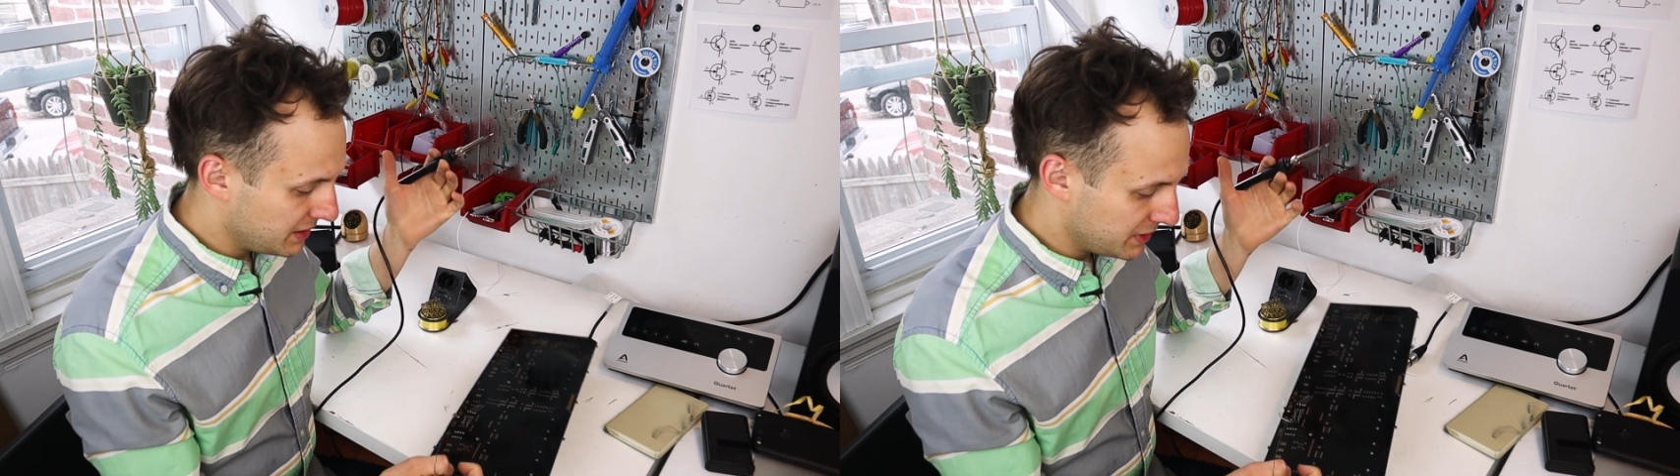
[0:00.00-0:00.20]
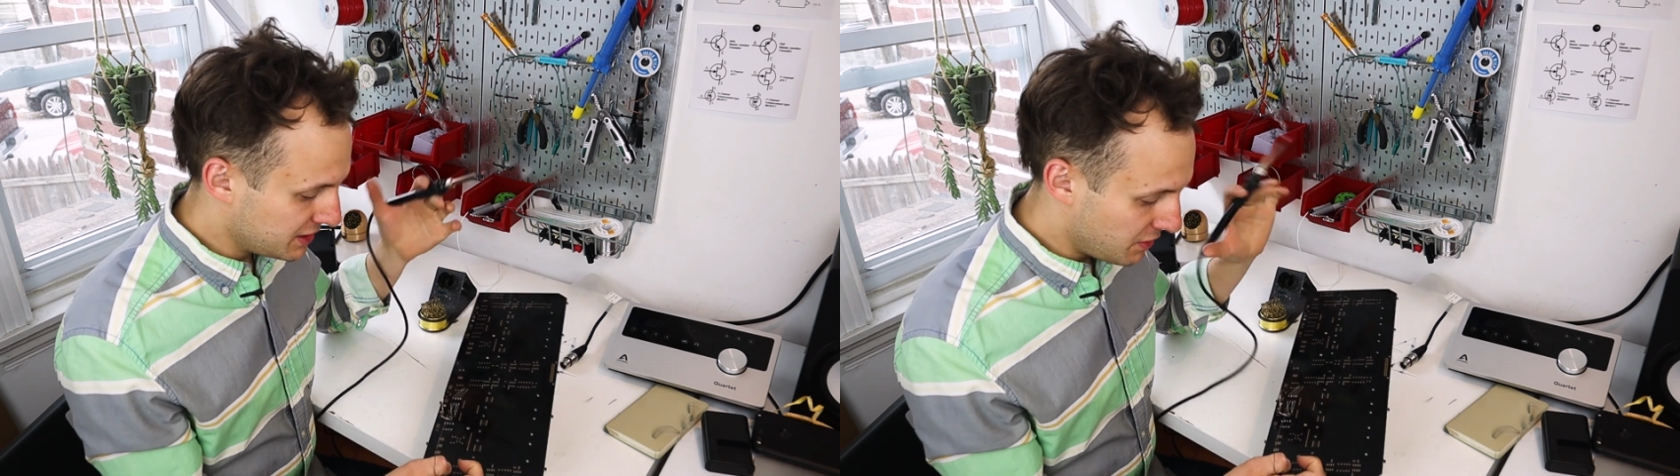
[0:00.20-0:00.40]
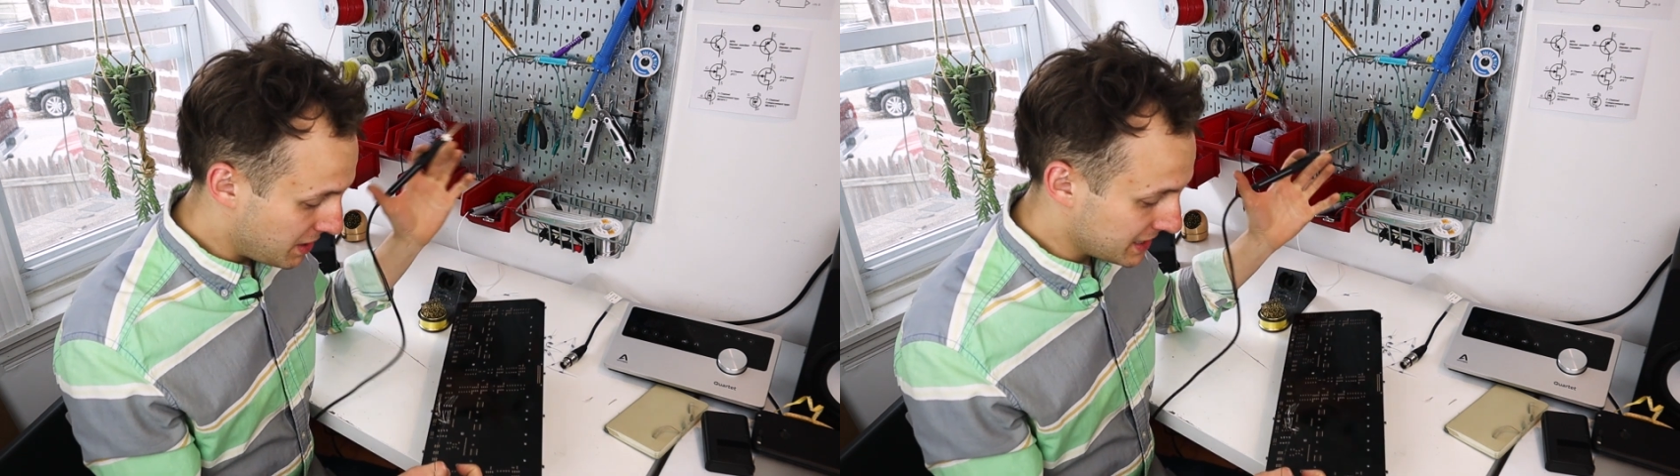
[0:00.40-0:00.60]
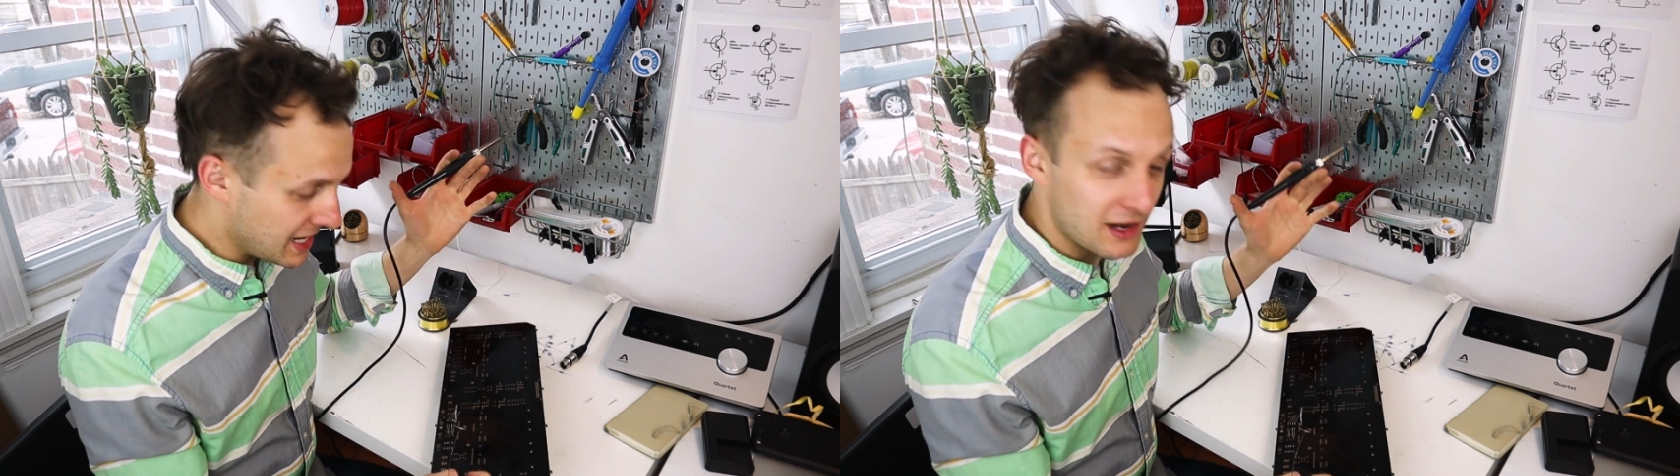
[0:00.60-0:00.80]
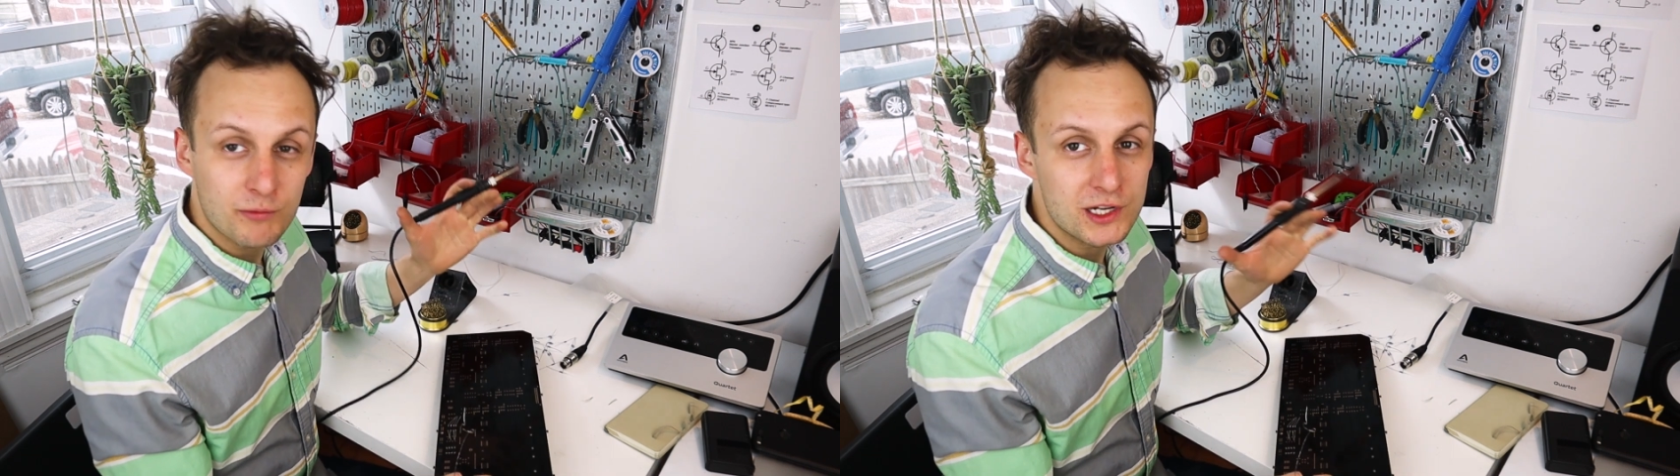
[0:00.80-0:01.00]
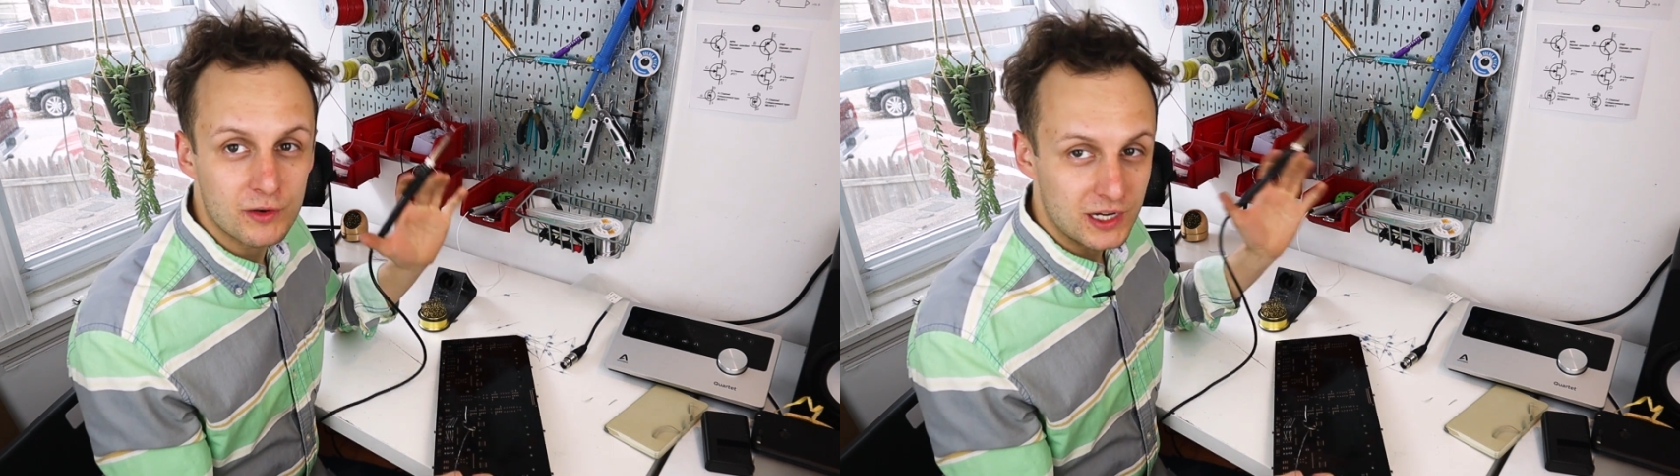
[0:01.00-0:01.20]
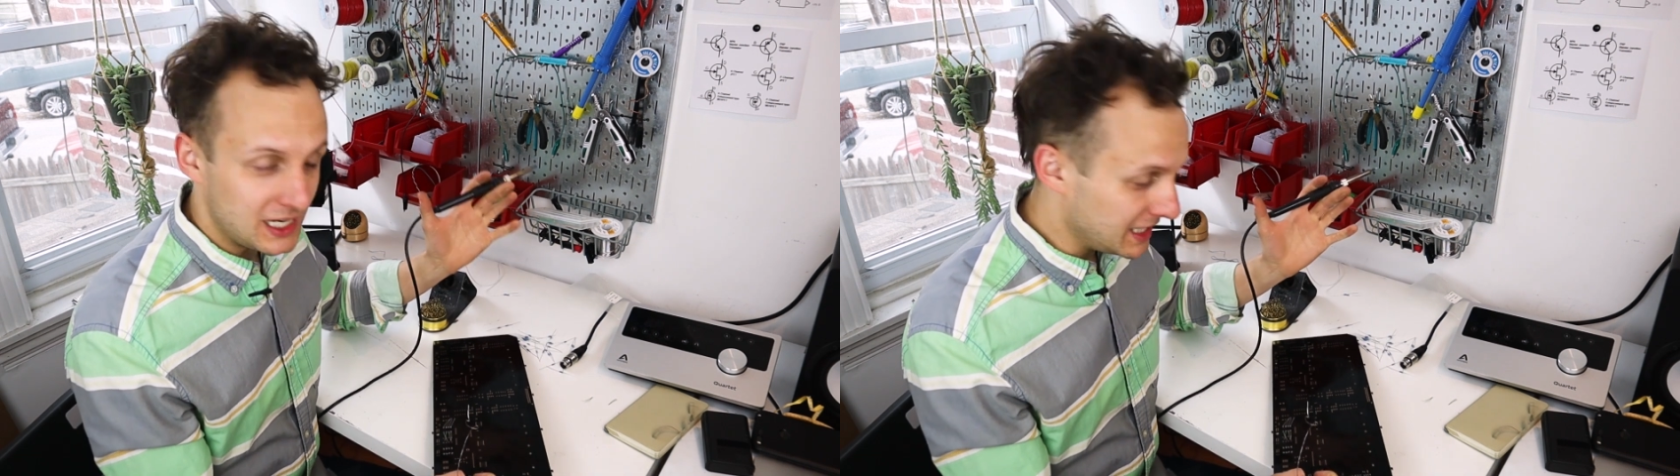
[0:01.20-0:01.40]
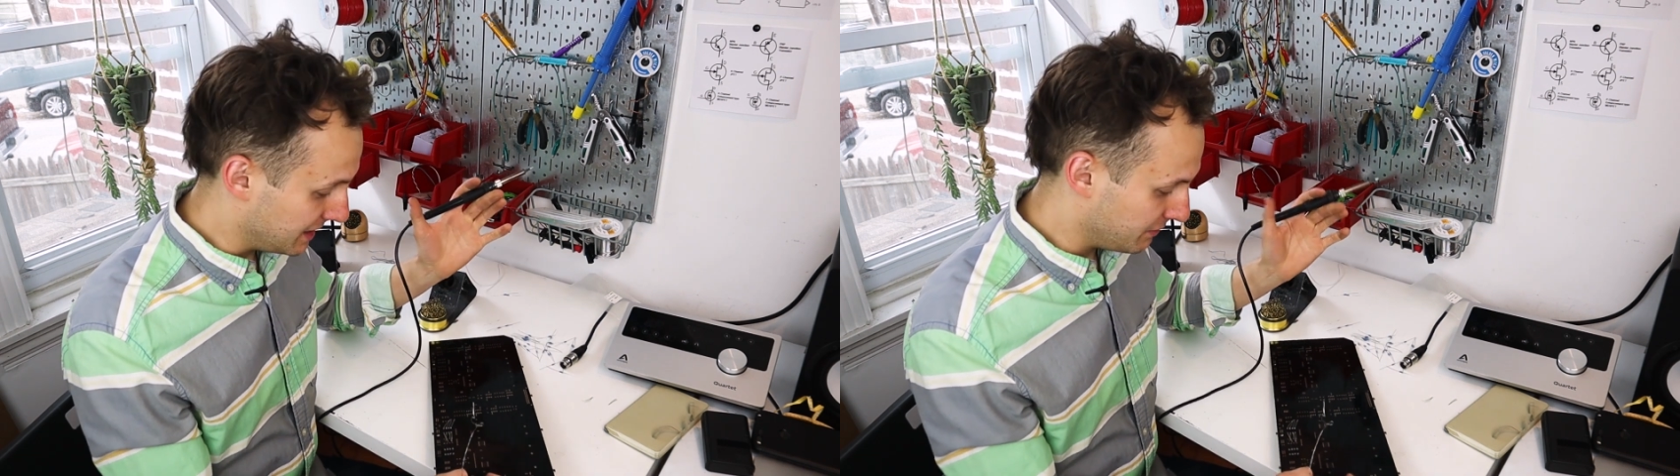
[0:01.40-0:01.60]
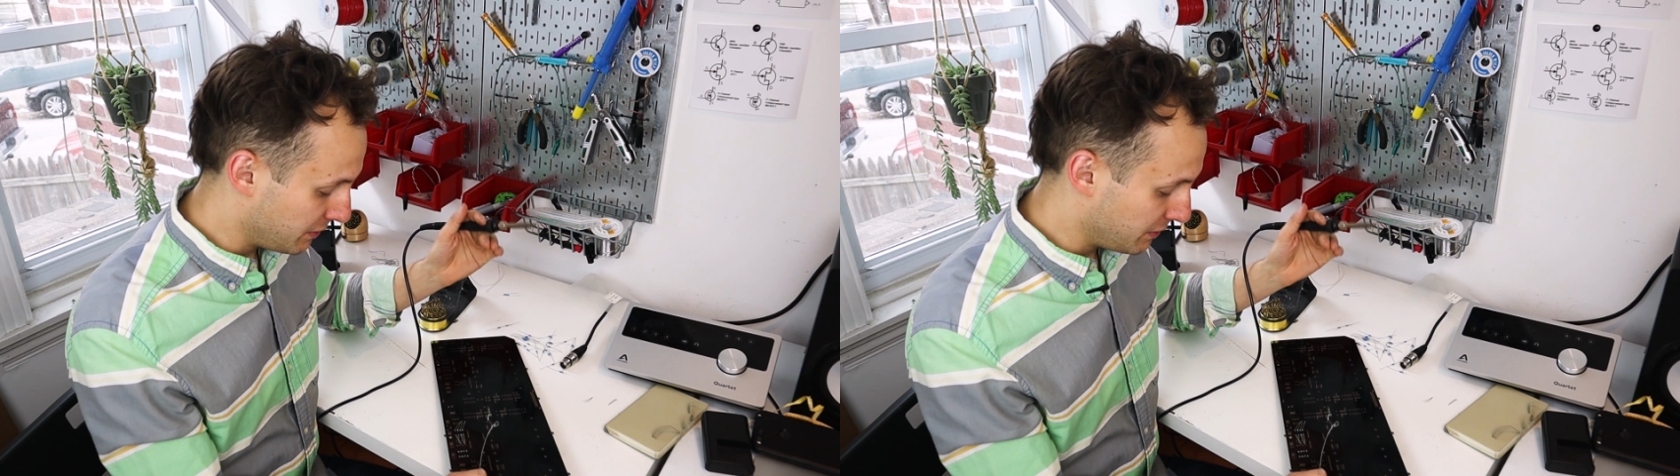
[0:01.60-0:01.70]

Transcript: We don't want that and we don't need it.